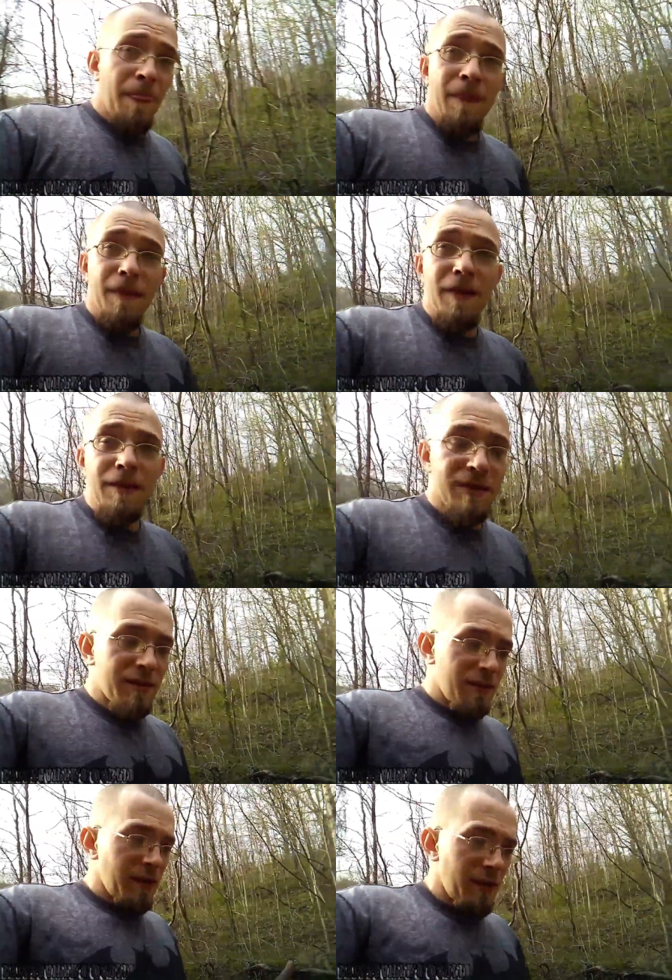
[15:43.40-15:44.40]
this
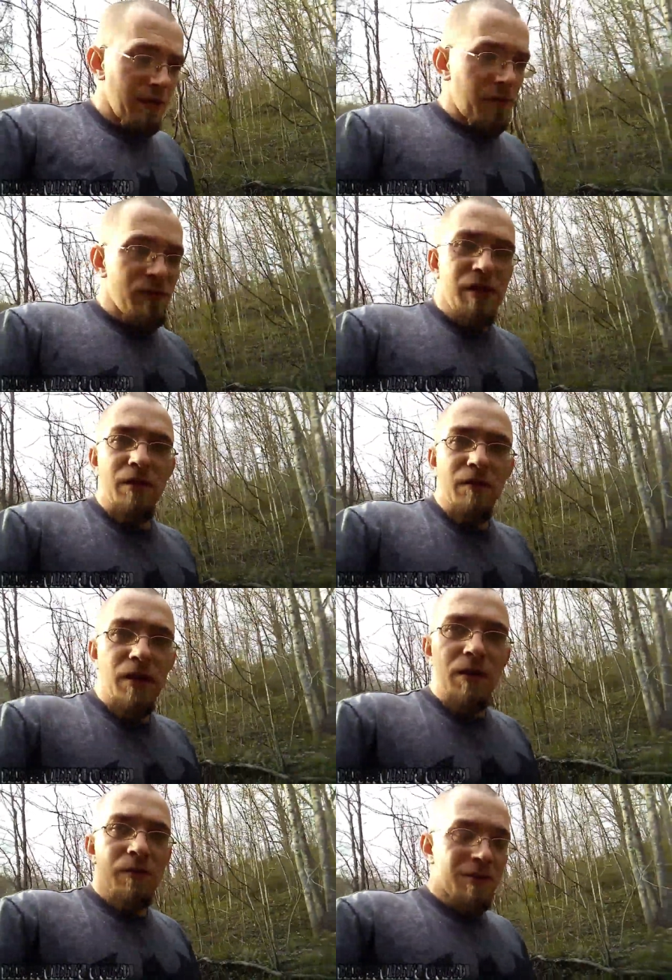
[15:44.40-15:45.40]
and the museum
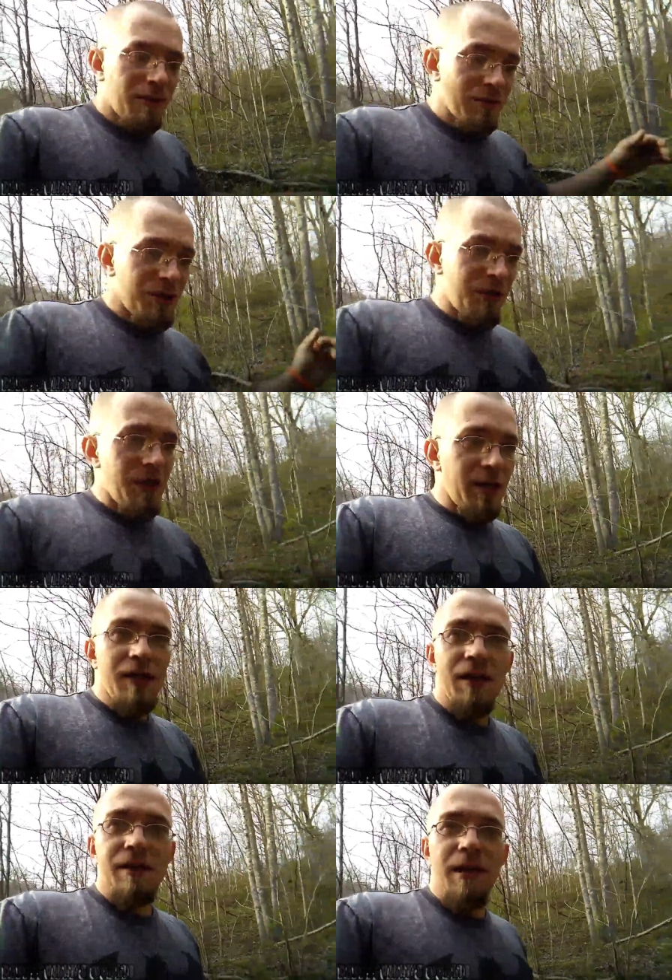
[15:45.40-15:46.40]
video was all shot in the
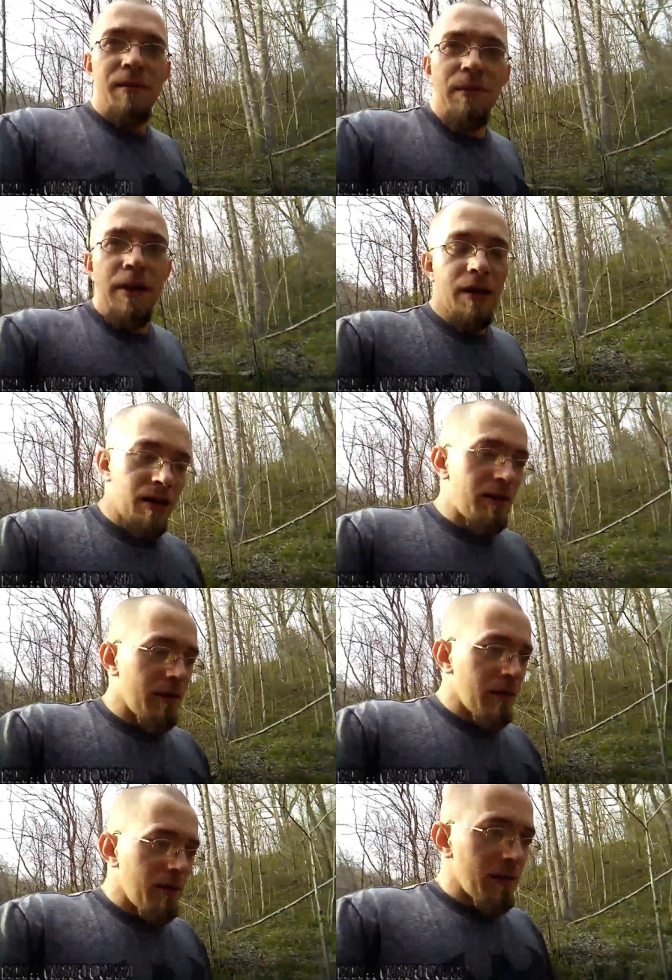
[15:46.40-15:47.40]
same day.
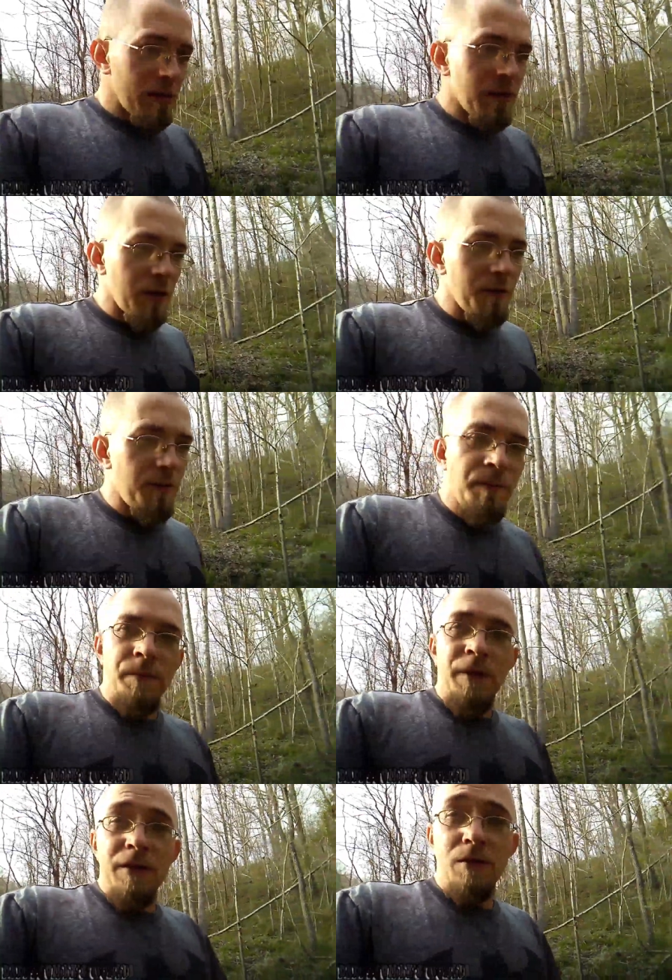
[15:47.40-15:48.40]
So,
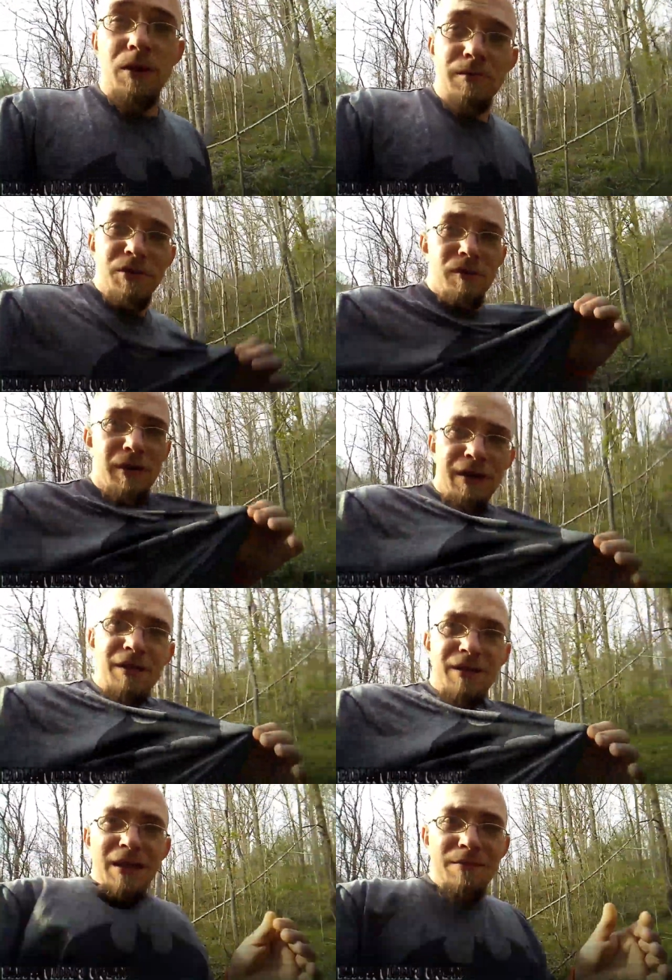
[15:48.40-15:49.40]
that's why I'm still wearing the
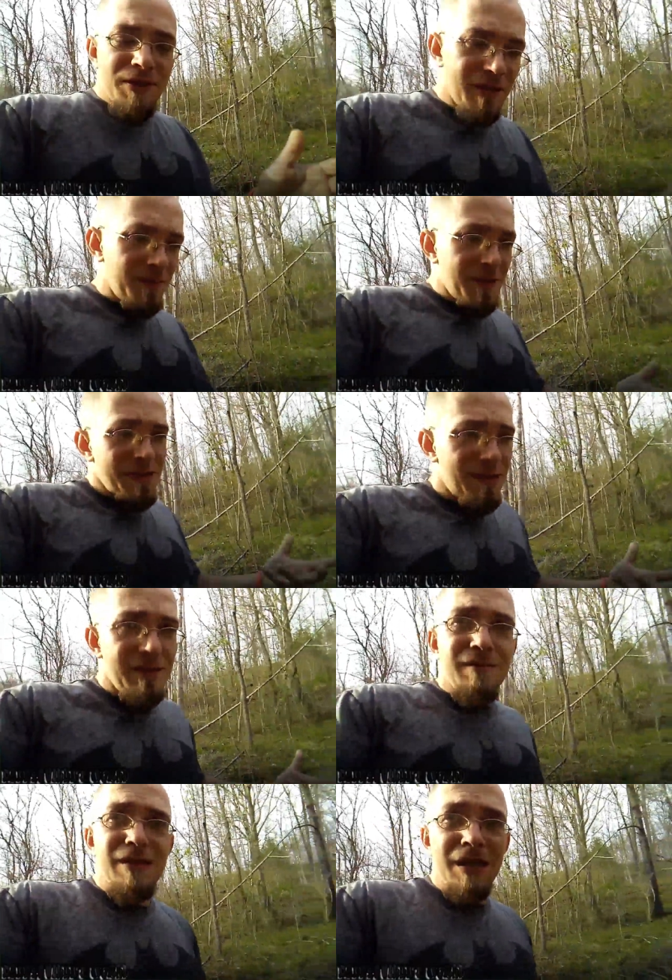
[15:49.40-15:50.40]
same shirt, because
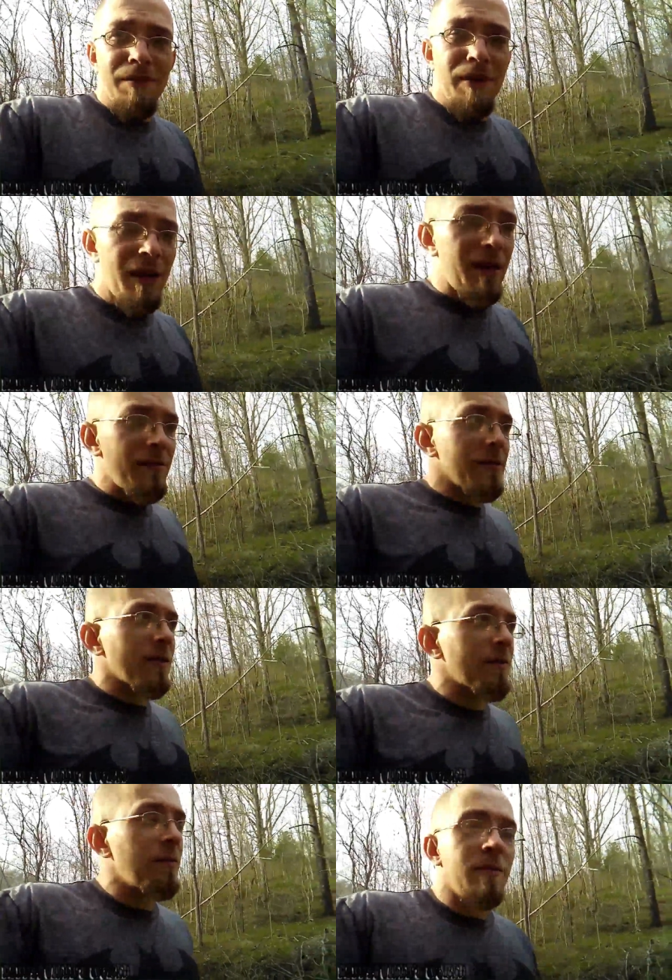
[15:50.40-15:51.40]
it's the same day. So,
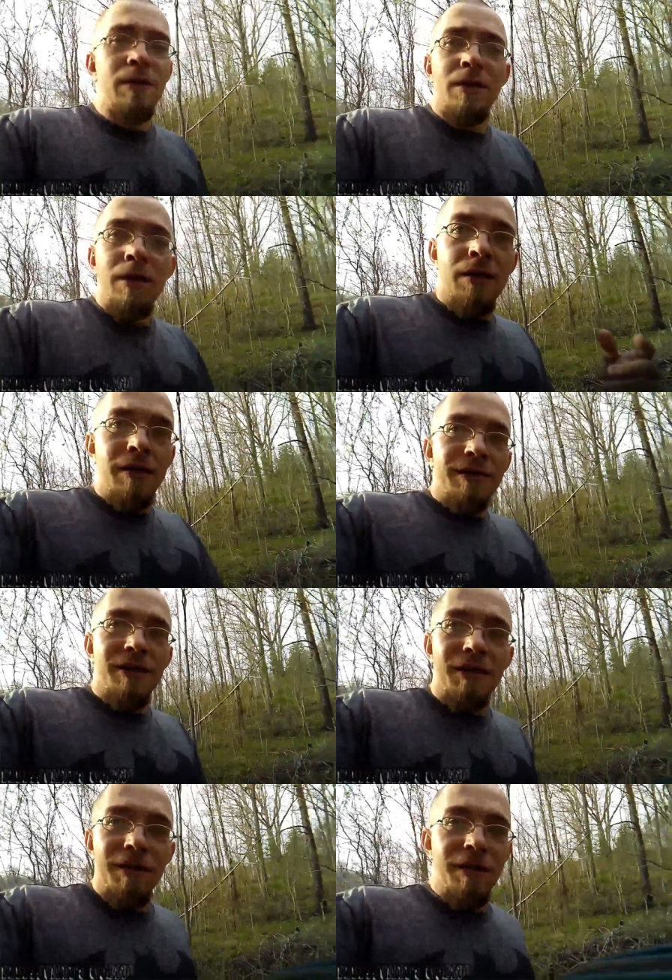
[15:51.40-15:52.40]
see
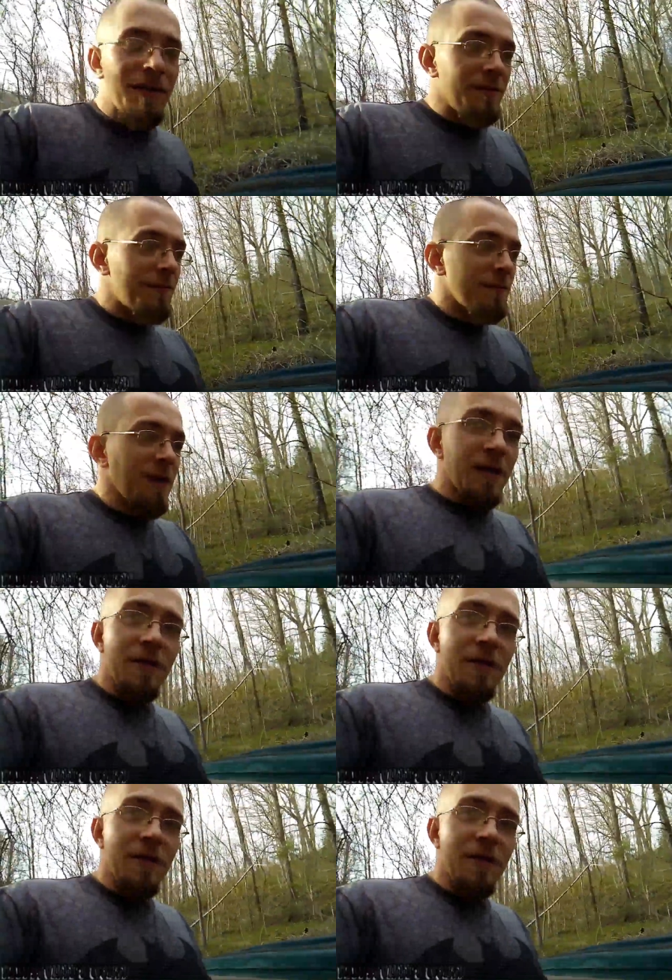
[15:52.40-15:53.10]
y'all later. Bye.